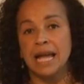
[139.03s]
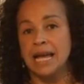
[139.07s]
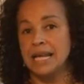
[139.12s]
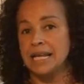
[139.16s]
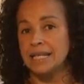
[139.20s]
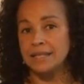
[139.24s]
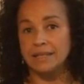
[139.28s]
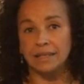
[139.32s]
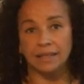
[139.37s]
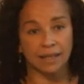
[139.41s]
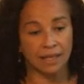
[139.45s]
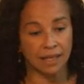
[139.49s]

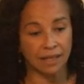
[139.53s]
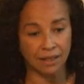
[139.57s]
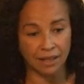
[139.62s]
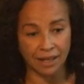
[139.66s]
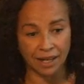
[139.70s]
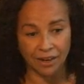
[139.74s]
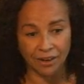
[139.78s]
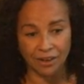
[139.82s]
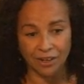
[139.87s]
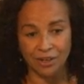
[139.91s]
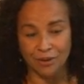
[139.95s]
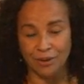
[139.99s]
And it's illegal
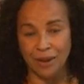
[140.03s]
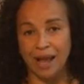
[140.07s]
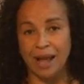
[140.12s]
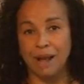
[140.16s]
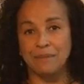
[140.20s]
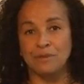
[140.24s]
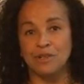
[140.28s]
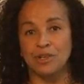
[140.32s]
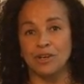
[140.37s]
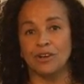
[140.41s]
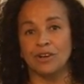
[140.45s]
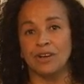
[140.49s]
here in New
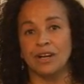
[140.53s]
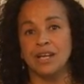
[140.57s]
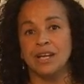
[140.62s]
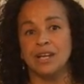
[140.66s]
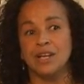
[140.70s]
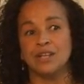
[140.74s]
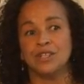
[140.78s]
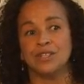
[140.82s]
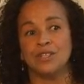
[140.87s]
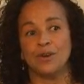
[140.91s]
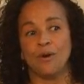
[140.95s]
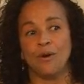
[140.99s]
Hampshire,
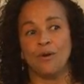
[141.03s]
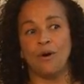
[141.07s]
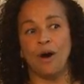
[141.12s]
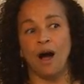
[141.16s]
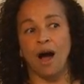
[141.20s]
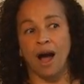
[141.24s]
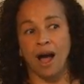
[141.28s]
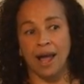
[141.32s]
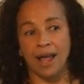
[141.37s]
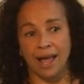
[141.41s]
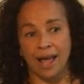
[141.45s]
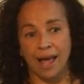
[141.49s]
so
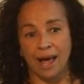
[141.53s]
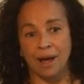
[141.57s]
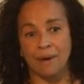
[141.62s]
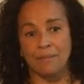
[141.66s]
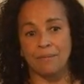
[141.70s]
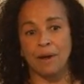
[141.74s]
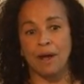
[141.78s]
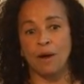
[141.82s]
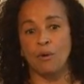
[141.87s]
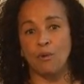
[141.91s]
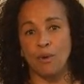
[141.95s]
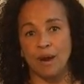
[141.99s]
I
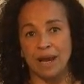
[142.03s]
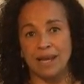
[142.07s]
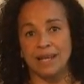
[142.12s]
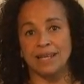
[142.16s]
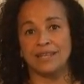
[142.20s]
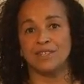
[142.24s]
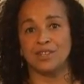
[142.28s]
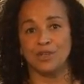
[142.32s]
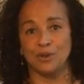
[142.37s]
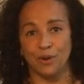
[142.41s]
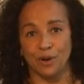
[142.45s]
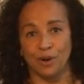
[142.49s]
am a
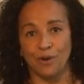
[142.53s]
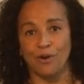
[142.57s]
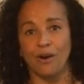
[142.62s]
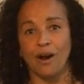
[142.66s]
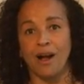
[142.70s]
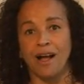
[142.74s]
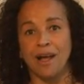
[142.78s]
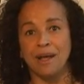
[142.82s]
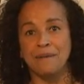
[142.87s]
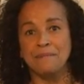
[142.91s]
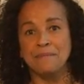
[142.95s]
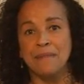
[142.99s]
witness to a
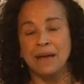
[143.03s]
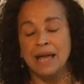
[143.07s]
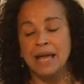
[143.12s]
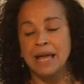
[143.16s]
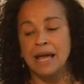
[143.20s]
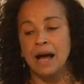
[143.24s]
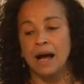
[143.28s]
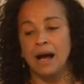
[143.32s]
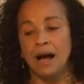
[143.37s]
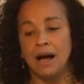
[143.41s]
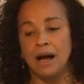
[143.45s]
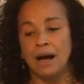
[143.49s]
crime.
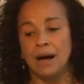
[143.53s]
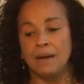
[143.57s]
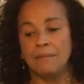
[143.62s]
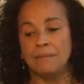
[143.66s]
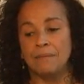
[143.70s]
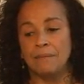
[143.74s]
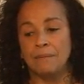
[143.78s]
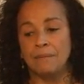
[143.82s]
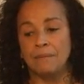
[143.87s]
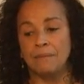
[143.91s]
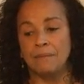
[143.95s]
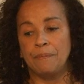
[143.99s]

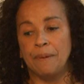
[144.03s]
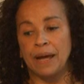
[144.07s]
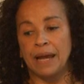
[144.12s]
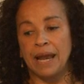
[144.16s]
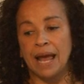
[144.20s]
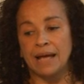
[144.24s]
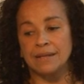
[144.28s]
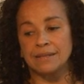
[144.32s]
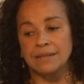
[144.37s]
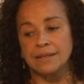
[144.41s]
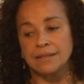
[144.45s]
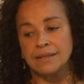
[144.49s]
But
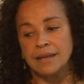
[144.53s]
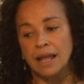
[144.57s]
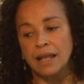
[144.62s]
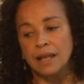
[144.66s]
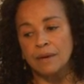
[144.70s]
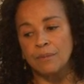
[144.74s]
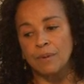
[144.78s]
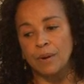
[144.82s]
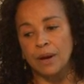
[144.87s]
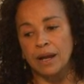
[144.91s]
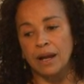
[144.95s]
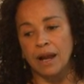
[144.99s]
as a
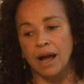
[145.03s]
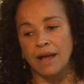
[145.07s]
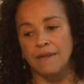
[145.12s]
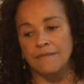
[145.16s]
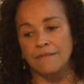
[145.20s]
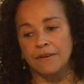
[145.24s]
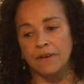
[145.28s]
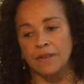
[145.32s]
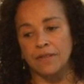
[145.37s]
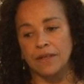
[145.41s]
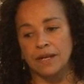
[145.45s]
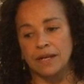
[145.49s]
celebrant, I
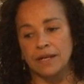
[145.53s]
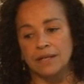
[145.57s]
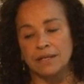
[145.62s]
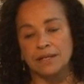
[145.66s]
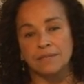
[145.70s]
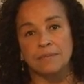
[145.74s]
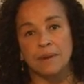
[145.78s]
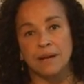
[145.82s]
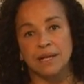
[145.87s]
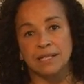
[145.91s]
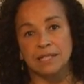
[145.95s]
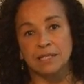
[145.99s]
feel that it
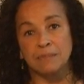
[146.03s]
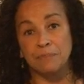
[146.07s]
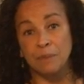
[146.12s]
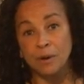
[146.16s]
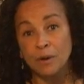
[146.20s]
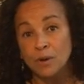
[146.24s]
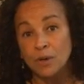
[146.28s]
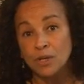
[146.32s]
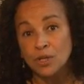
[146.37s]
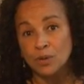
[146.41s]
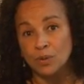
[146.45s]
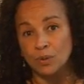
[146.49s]
is my
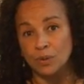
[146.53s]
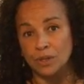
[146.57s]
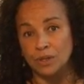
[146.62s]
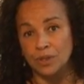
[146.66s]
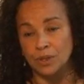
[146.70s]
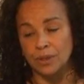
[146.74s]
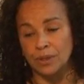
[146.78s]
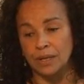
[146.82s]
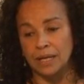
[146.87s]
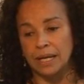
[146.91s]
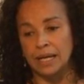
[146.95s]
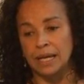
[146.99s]
spiritual
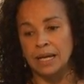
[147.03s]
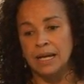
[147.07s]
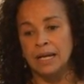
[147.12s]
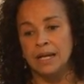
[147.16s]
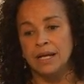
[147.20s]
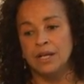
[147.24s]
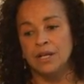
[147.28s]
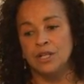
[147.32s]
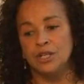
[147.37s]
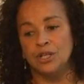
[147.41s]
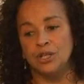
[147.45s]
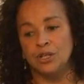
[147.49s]
duty
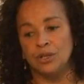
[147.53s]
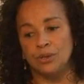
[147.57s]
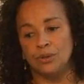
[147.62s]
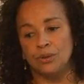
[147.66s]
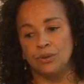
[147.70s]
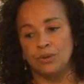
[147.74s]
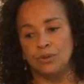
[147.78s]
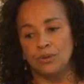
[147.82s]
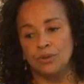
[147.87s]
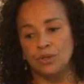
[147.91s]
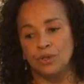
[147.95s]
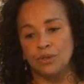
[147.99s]

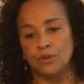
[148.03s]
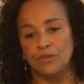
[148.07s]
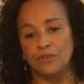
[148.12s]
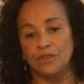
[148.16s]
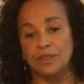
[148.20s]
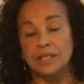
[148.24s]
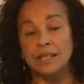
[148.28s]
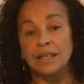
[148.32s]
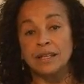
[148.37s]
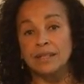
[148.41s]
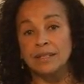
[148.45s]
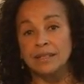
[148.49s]
to
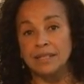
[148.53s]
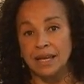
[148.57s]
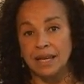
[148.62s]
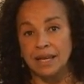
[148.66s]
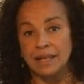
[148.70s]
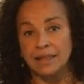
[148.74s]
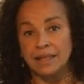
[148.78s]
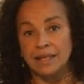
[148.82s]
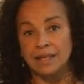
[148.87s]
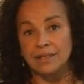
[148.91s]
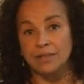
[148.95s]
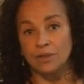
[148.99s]

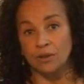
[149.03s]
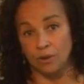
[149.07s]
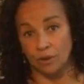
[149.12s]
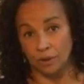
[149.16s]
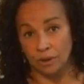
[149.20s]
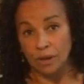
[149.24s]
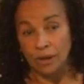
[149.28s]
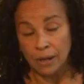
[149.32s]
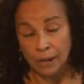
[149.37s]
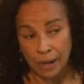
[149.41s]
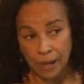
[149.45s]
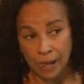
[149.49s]
facilitate this
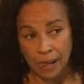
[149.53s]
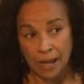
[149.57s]
or